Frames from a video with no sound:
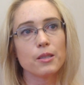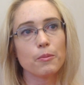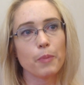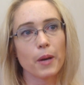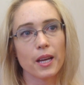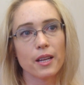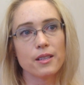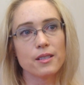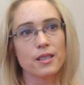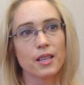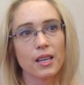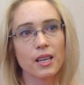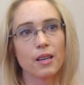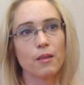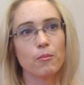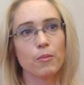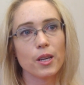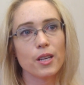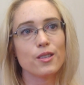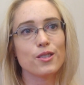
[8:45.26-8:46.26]
It really depends. They
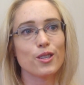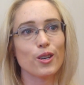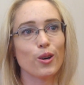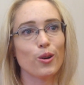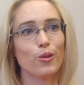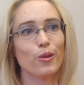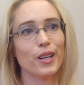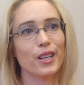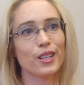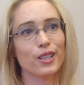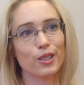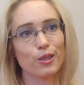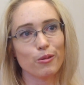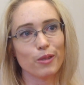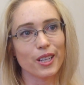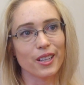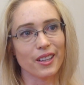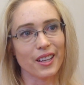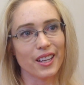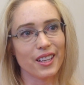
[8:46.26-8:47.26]
can be so
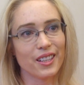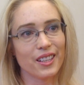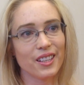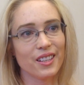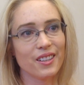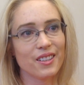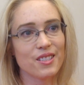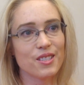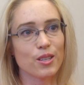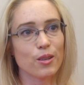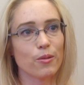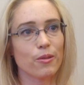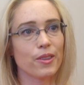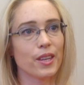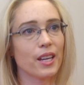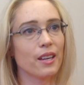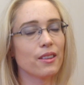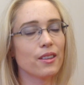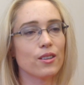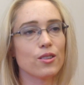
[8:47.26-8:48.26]
interrelated. So I
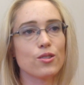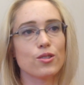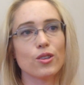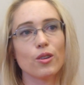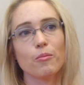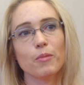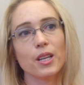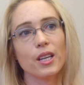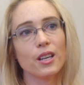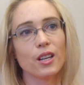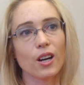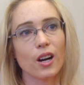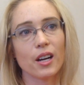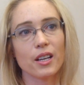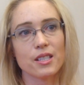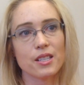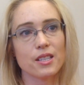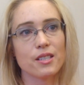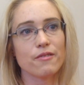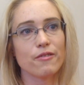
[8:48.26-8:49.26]
think there's so many
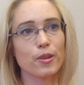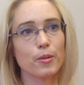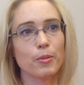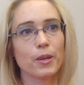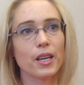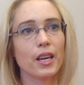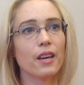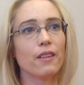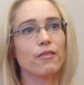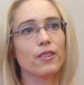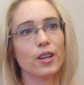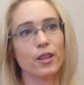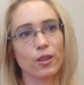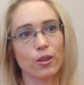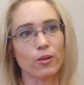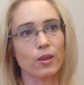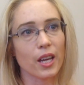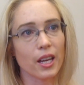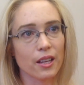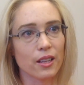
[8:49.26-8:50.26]
causes for behavior. I
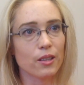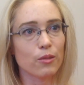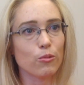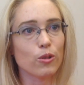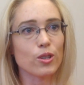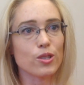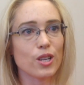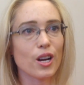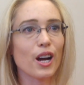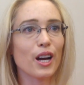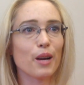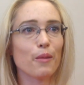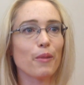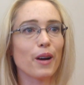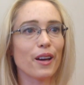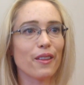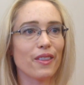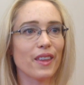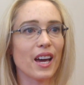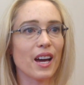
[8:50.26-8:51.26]
know Caitlin will talk
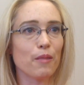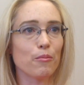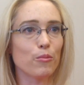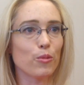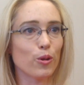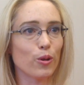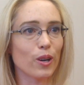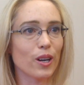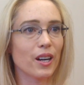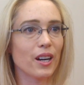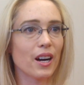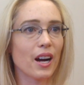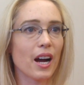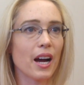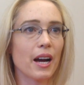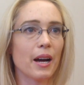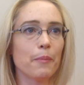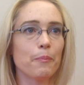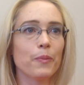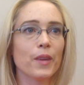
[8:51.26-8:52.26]
about that more.
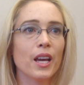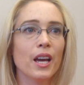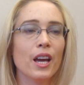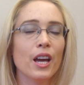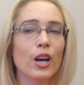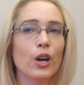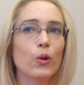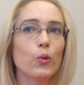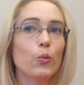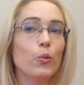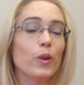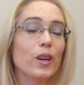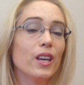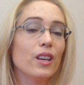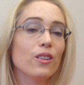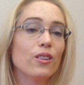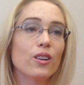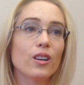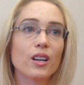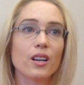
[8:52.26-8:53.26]

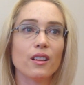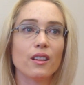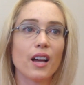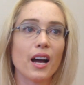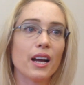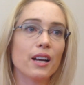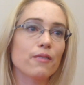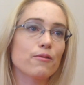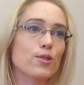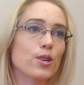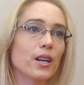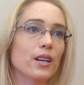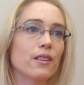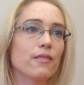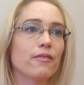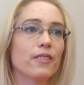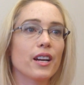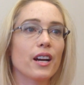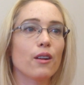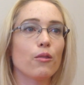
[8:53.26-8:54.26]
We look a lot of trying
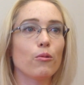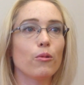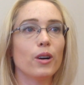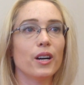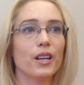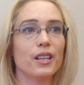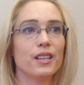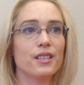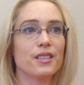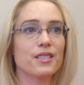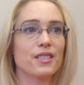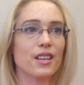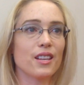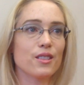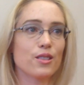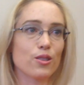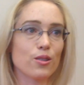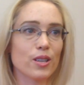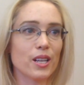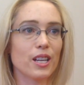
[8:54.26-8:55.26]
to figure out what is
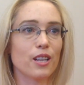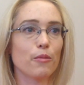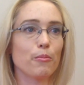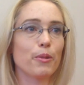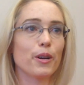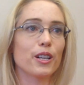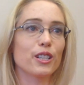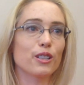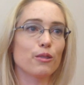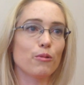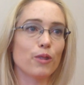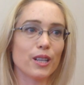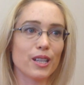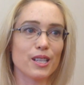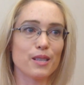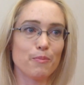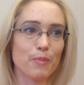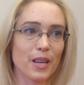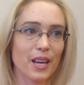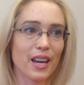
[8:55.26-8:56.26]
sensory compared to what
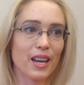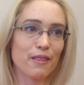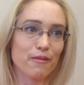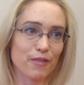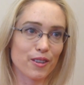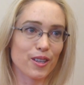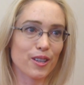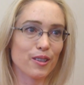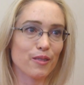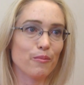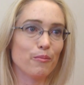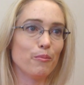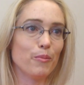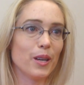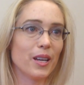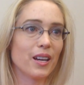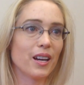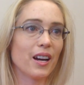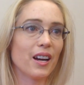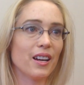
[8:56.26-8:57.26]
is behavior.
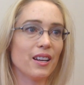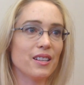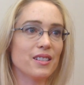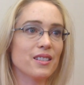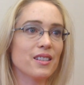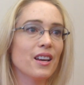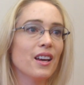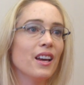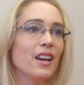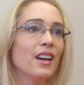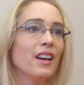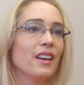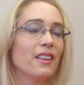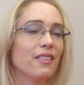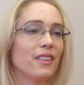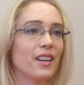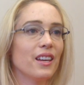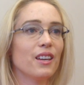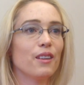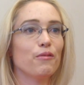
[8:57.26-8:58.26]
Because
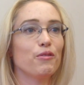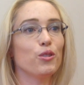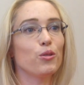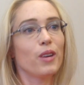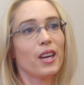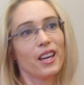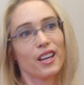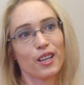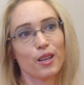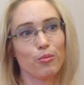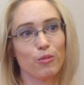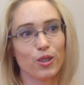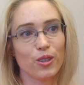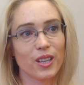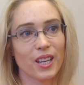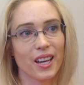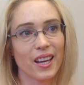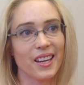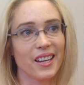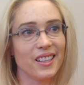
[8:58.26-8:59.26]
think if you can't
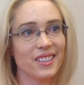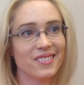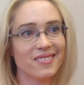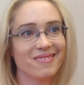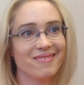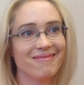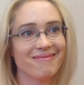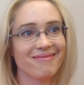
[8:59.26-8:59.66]
communicate,